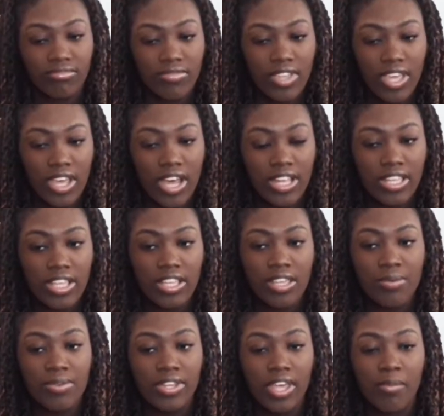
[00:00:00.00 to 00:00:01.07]
yeah, I think he
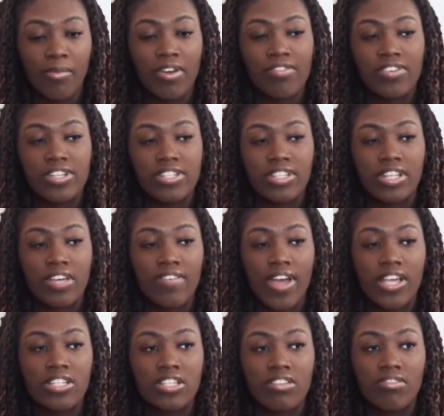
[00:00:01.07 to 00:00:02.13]
was like my first love. I
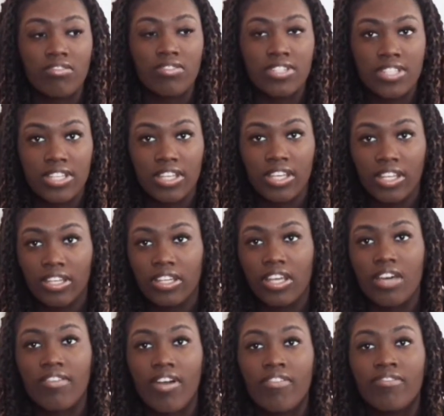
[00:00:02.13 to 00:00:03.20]
actually was in
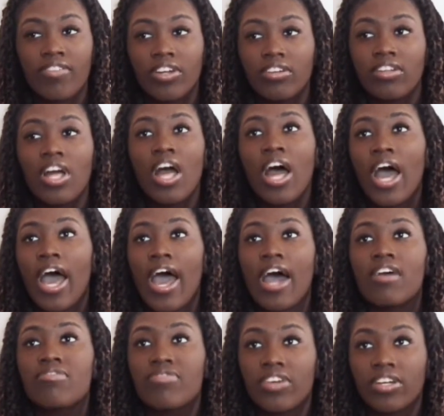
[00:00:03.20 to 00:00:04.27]
love. I
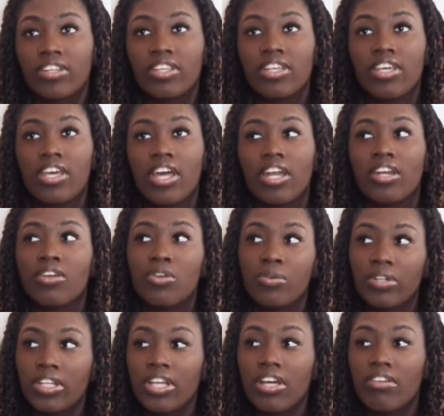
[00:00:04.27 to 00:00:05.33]
felt it. I knew
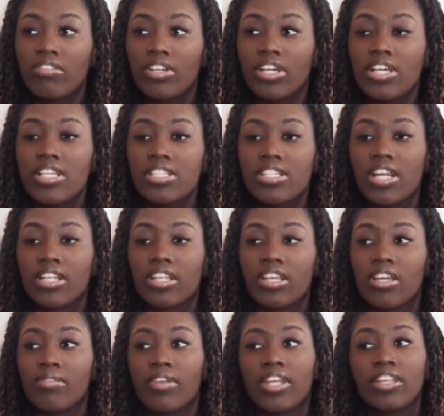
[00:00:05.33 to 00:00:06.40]
what love was, and I
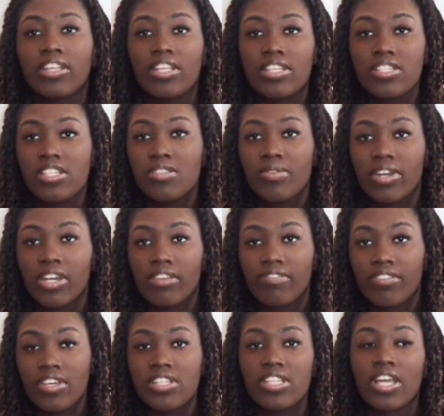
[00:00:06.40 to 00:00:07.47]
think I'm like, this is what it
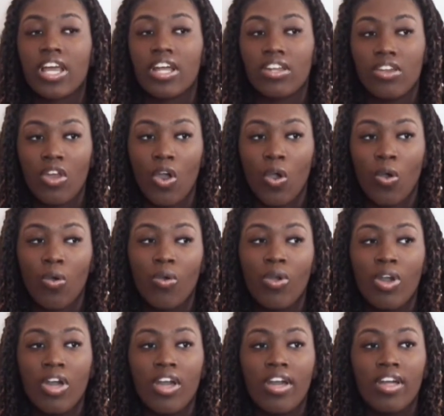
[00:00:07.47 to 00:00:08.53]
feels like. I know
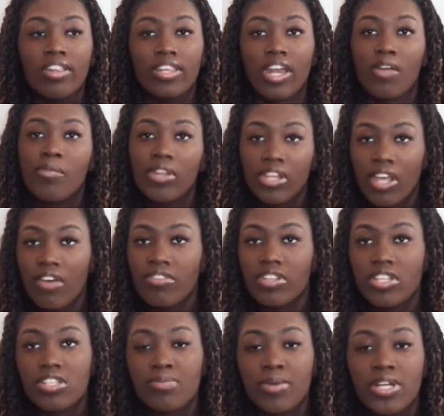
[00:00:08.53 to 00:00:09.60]
that I'm in love
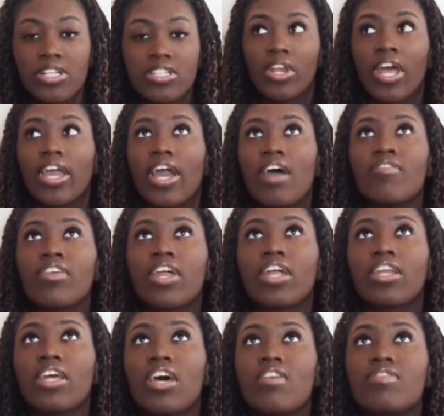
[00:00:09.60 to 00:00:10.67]
with this person. Like I feel
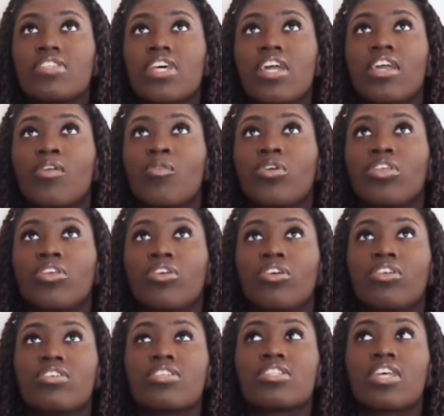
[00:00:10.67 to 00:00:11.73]
like love is like when
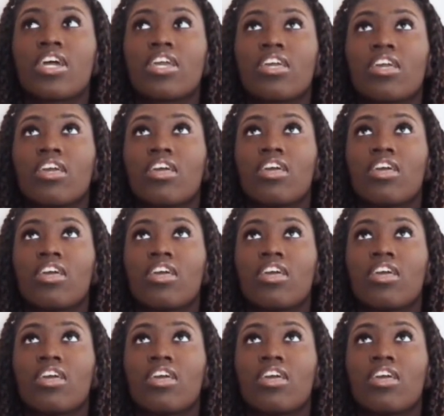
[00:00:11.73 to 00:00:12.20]
you're just like